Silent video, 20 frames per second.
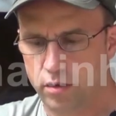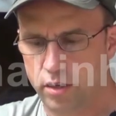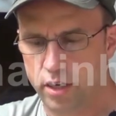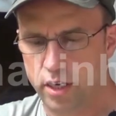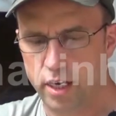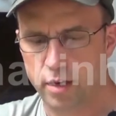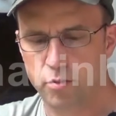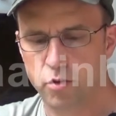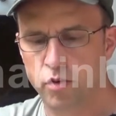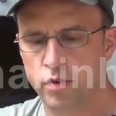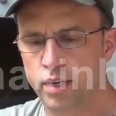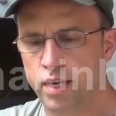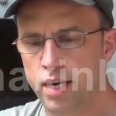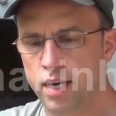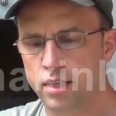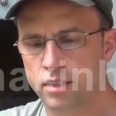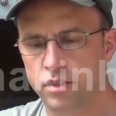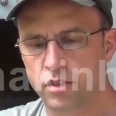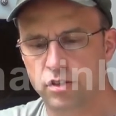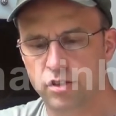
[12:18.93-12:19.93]
Okay, moving
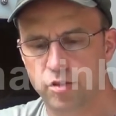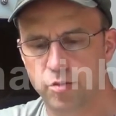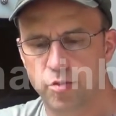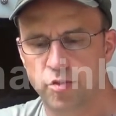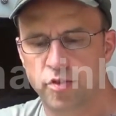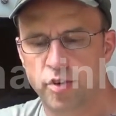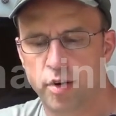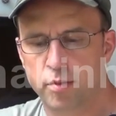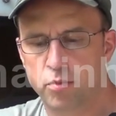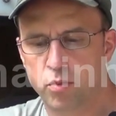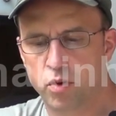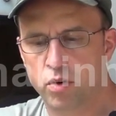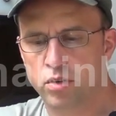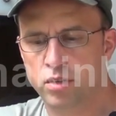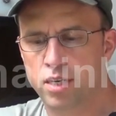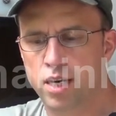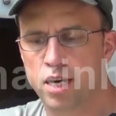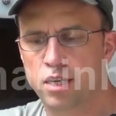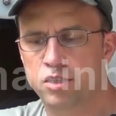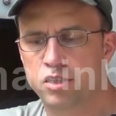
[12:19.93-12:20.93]
on to some of our
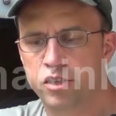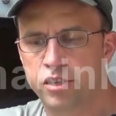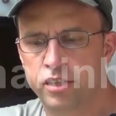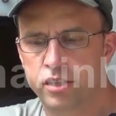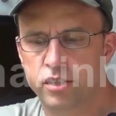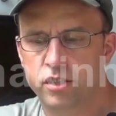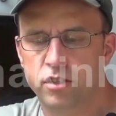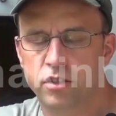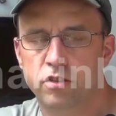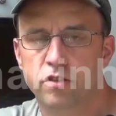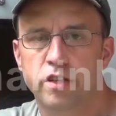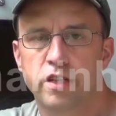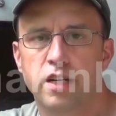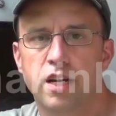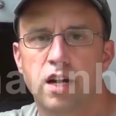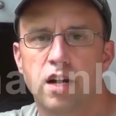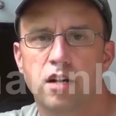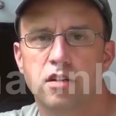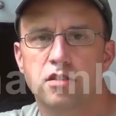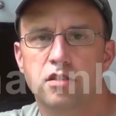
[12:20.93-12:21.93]
more non-traditional
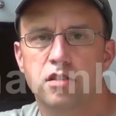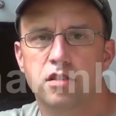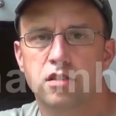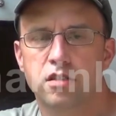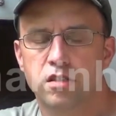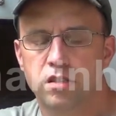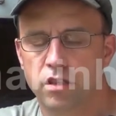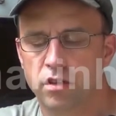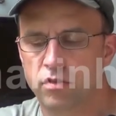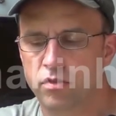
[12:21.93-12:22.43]
greenhouses.